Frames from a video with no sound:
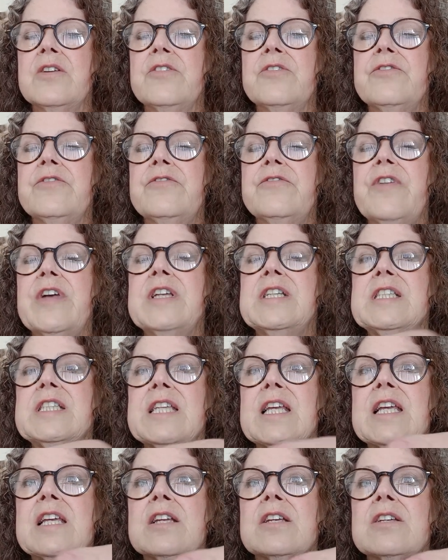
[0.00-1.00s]

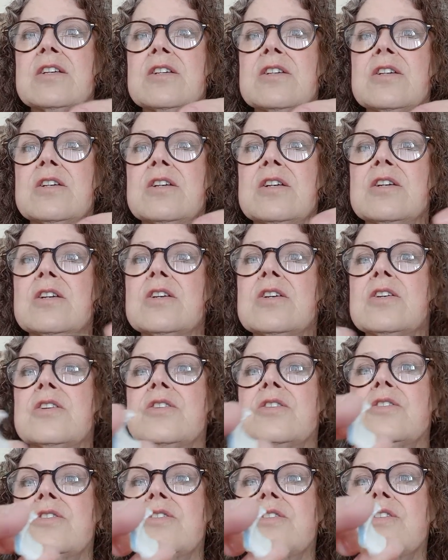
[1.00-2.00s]
facing
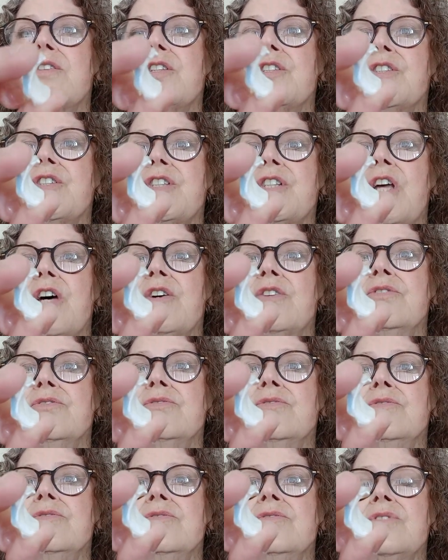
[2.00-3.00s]
the
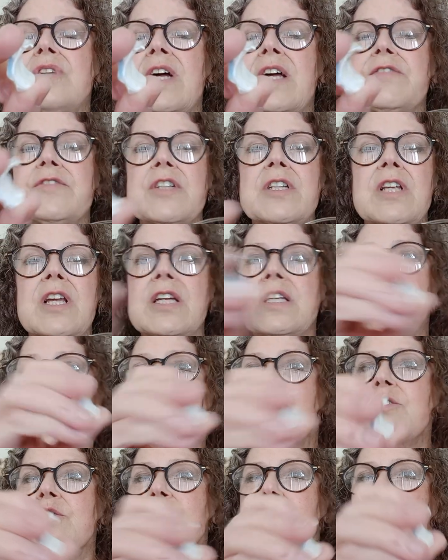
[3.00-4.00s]
stone. I have to learn
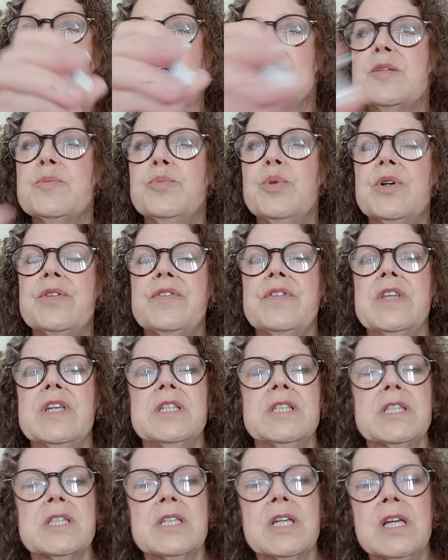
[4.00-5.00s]
how to, where to put
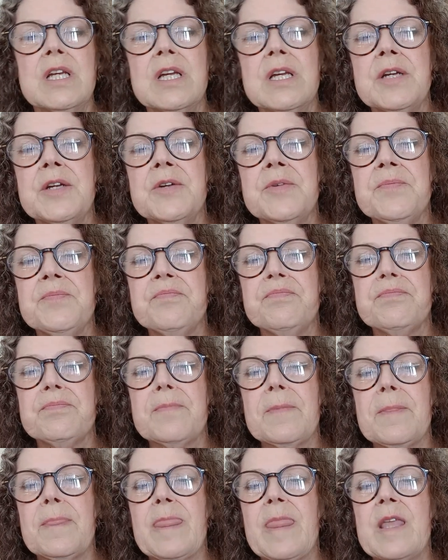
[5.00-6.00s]
this.
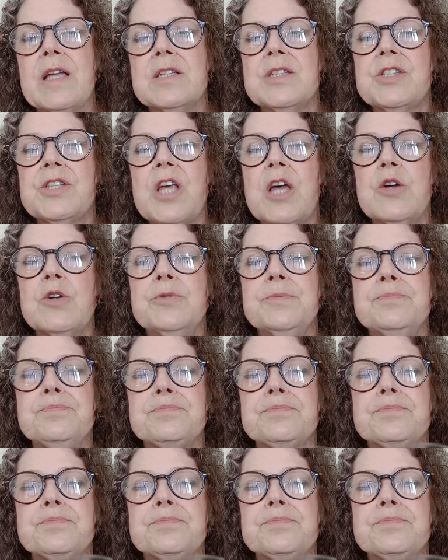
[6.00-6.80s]
So